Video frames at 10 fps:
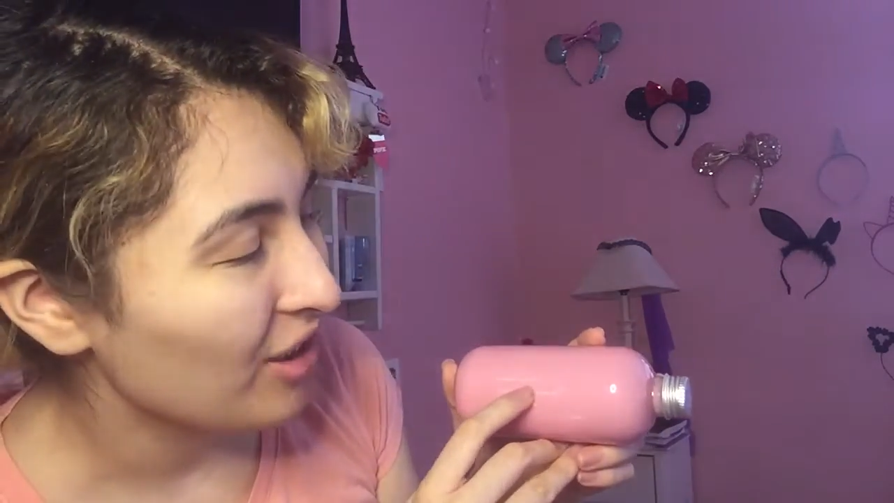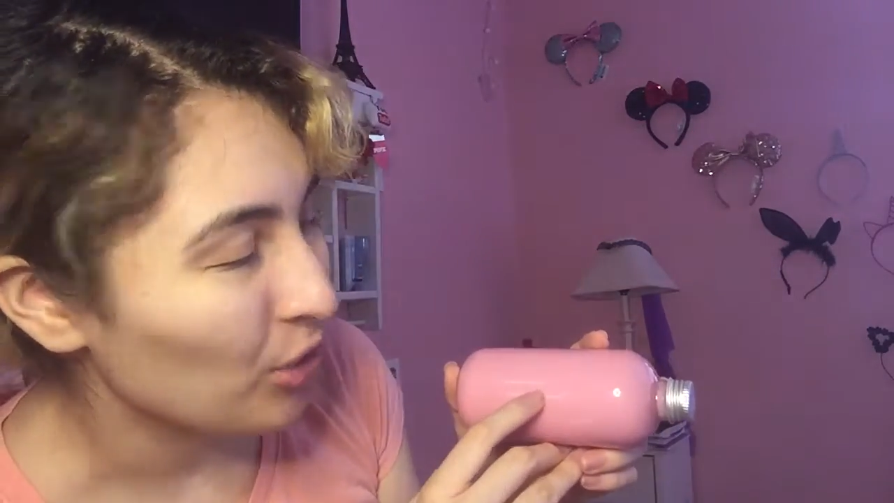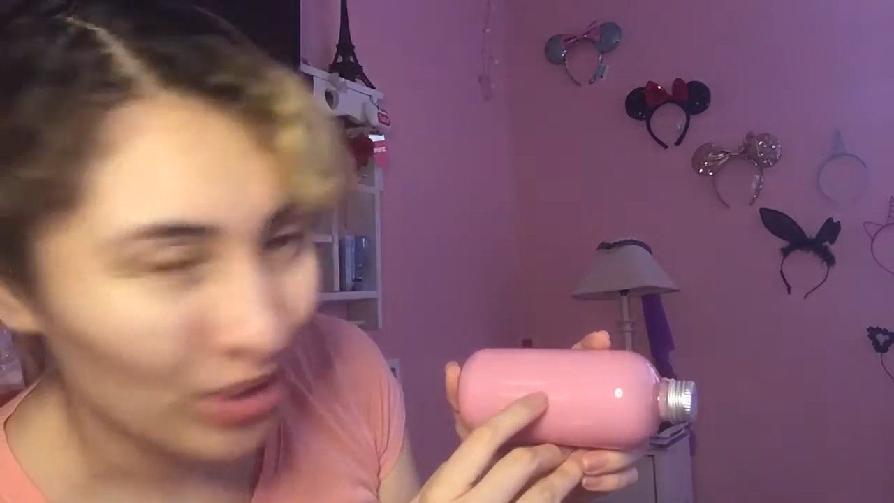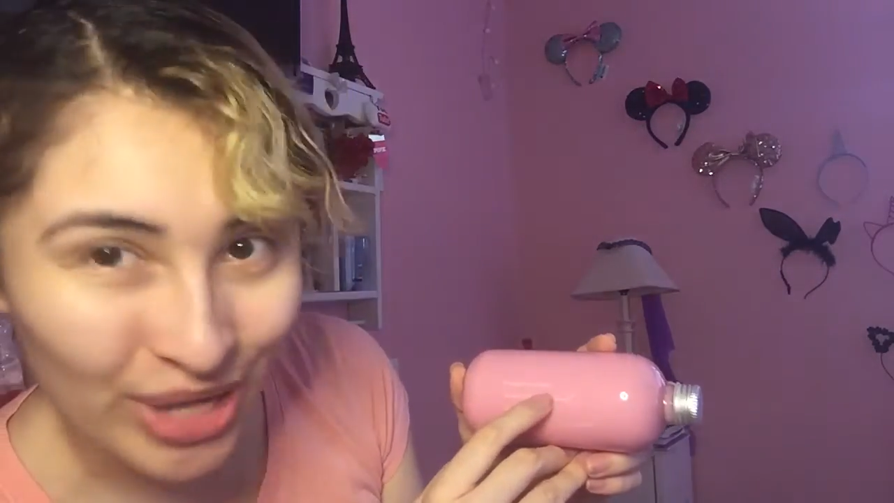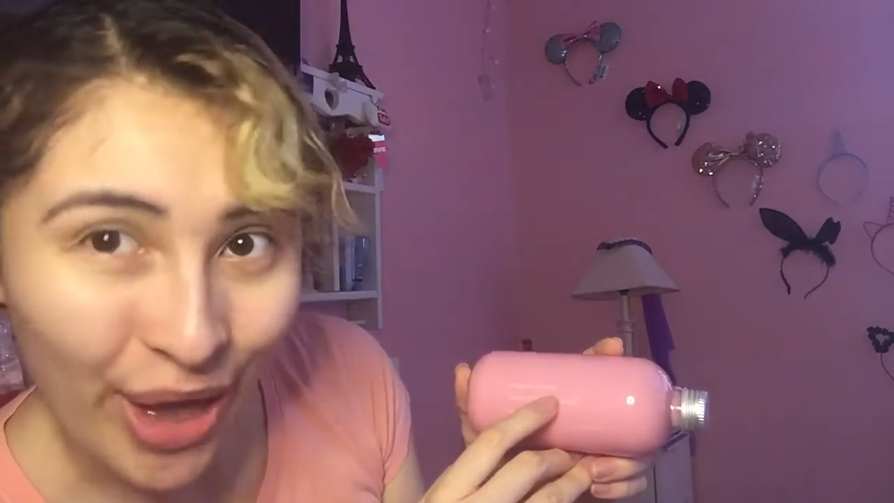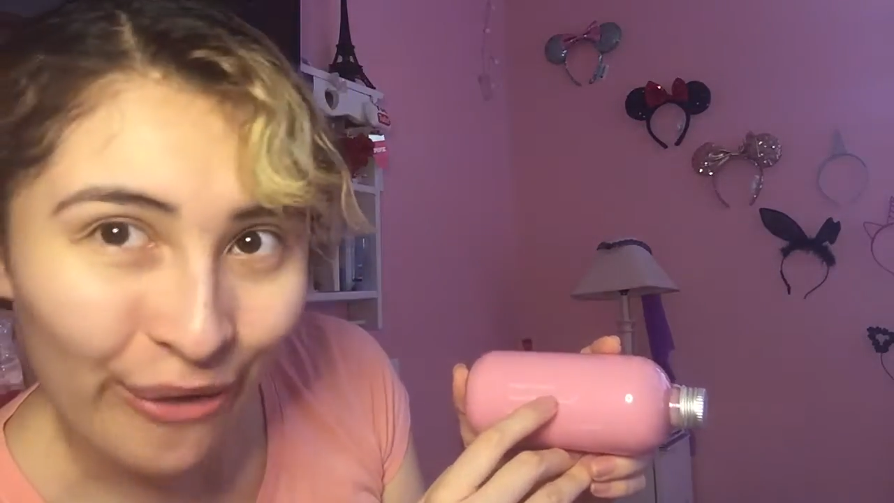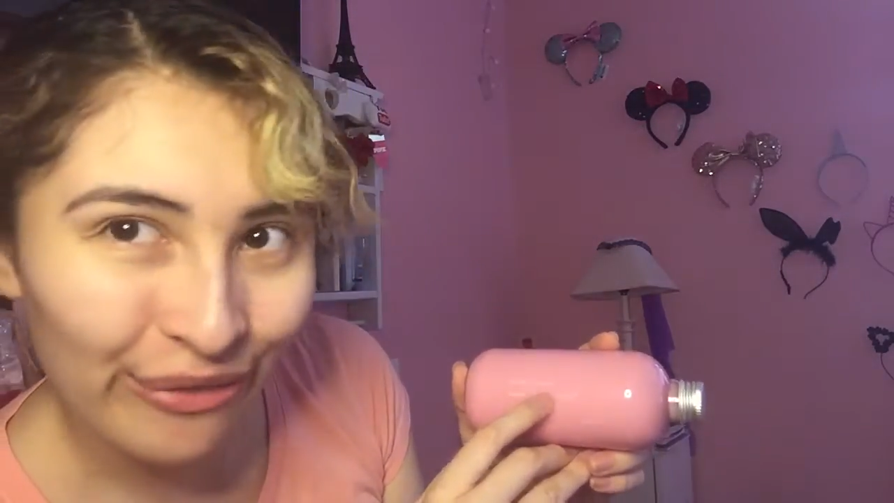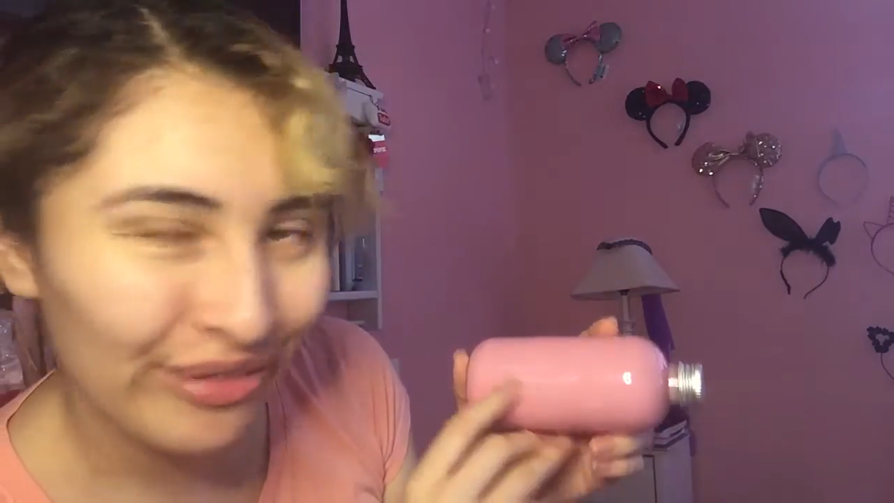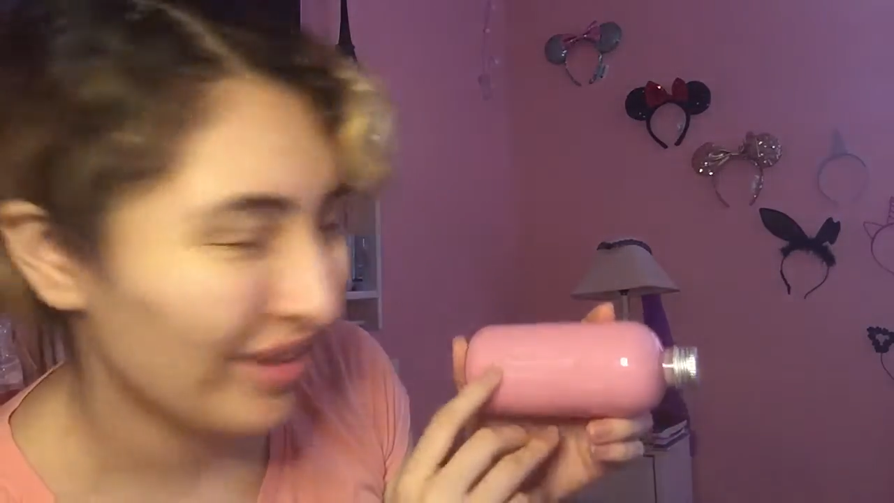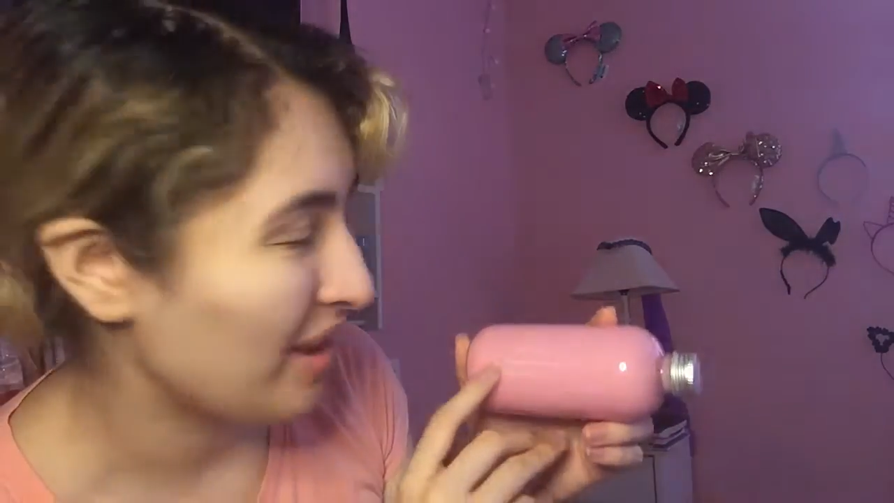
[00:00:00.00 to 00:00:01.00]

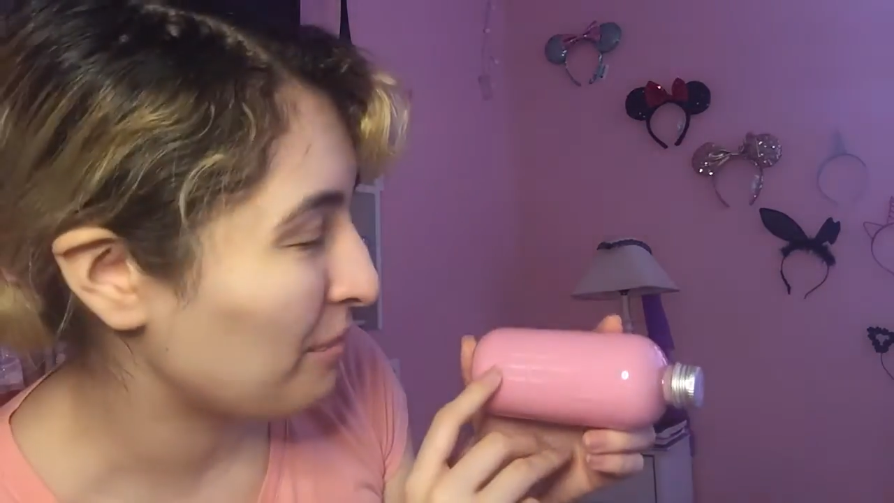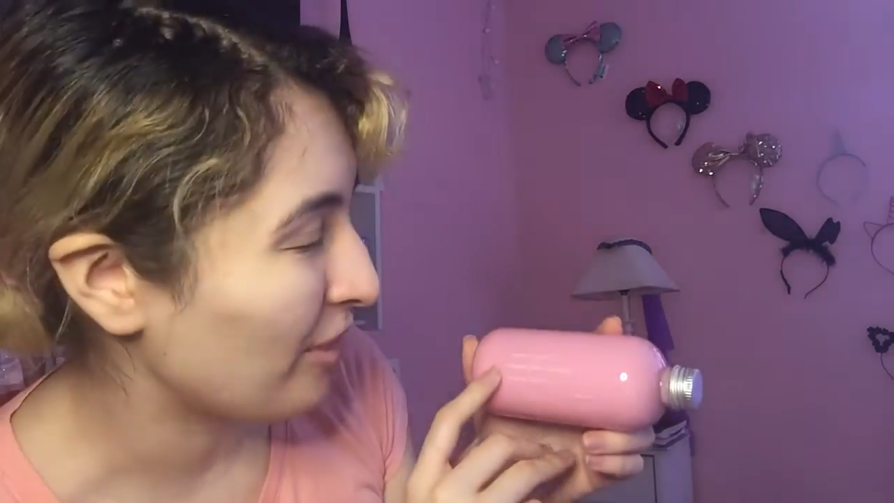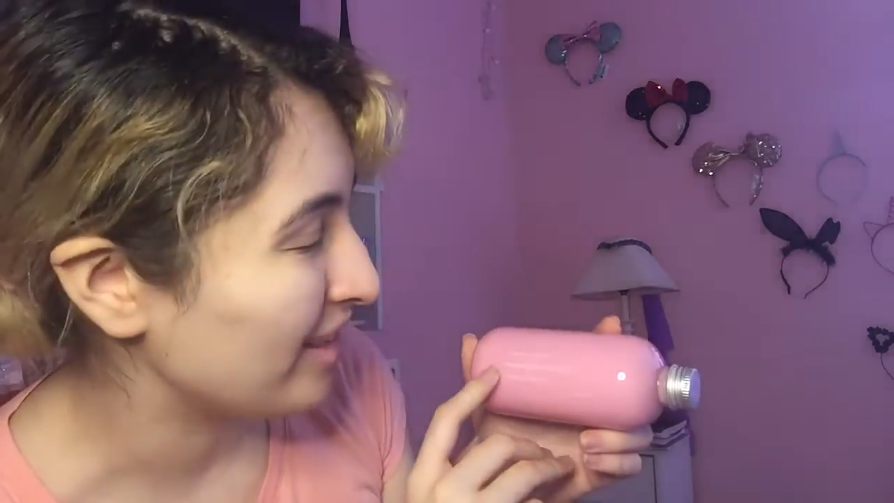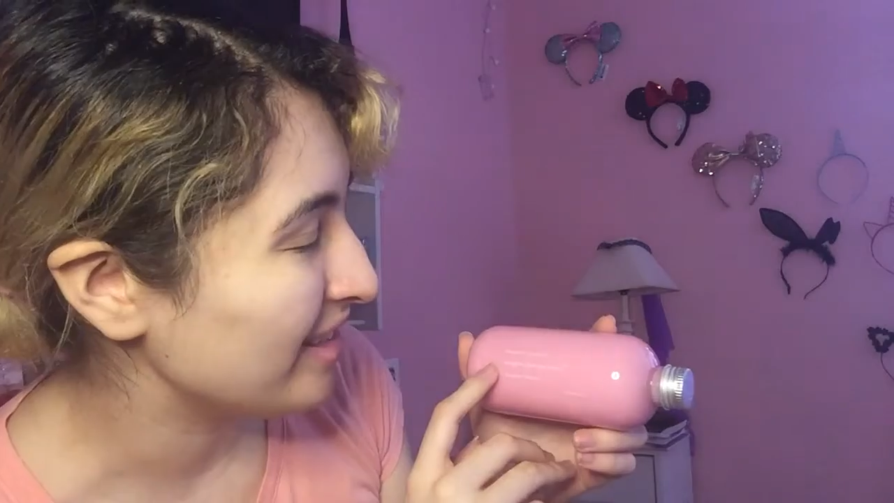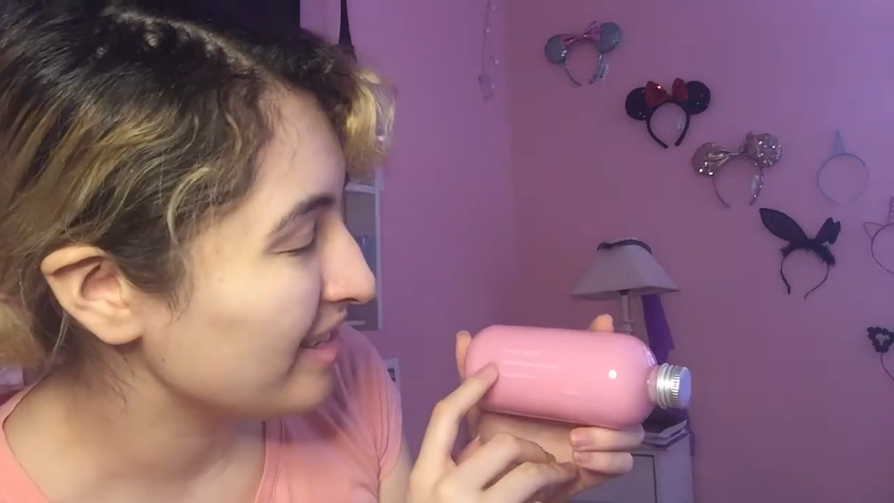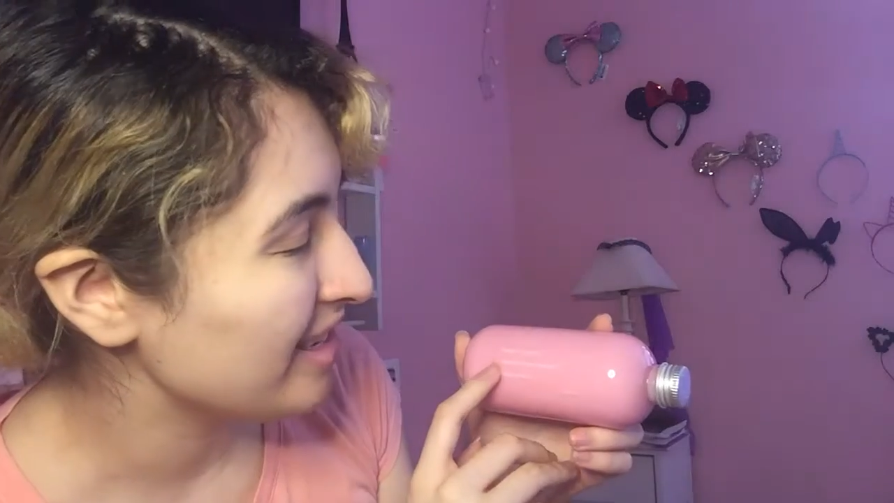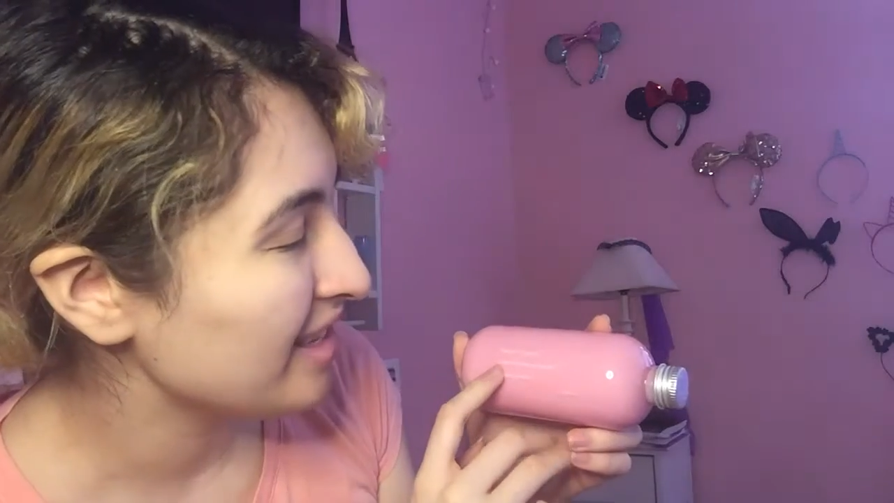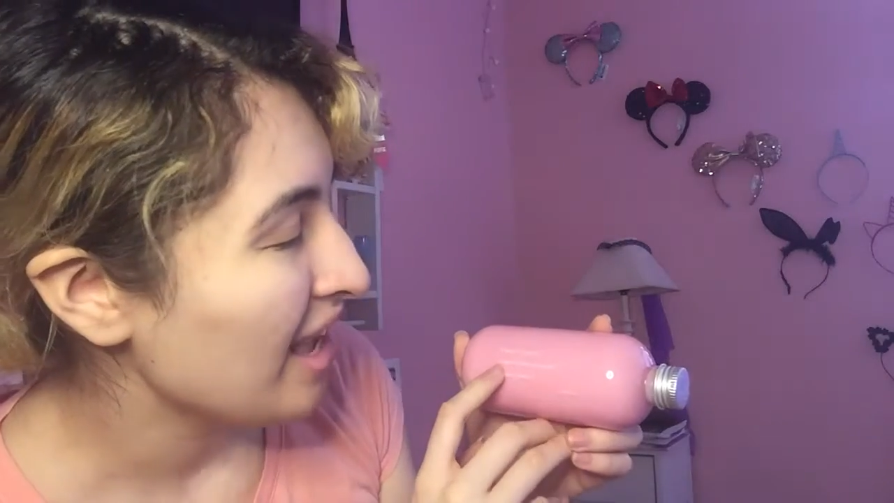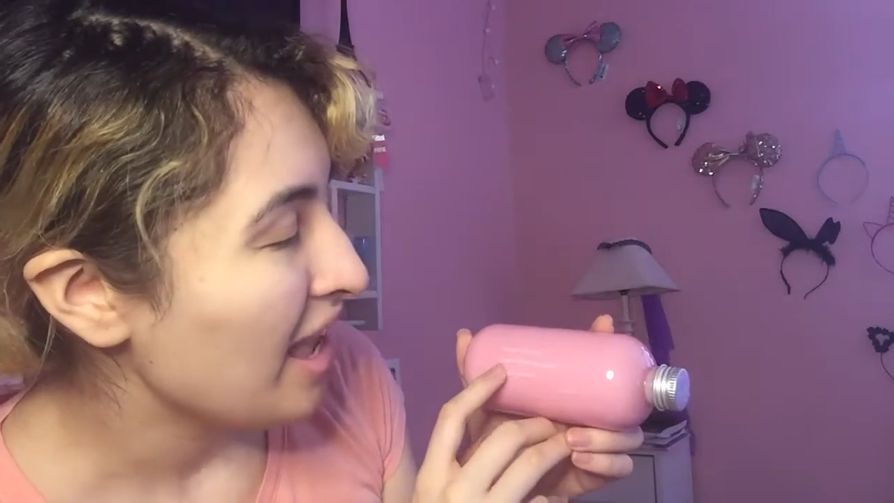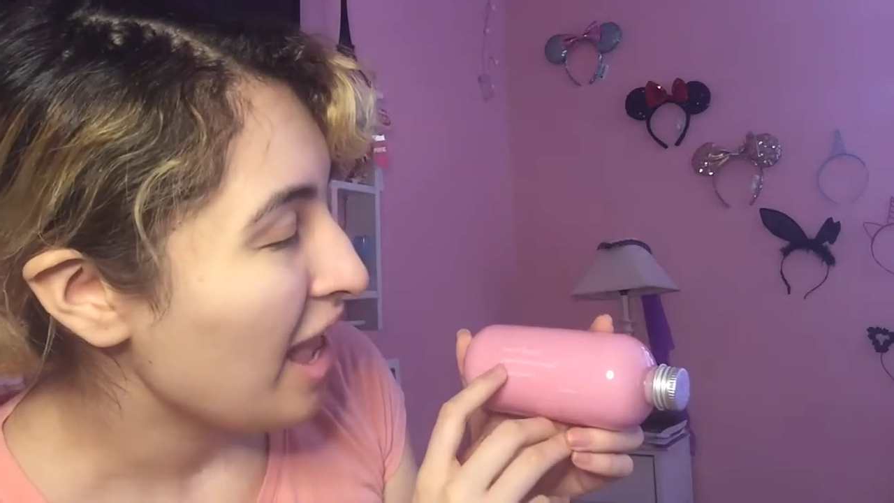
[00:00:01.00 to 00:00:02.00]
yourself, in parentheses.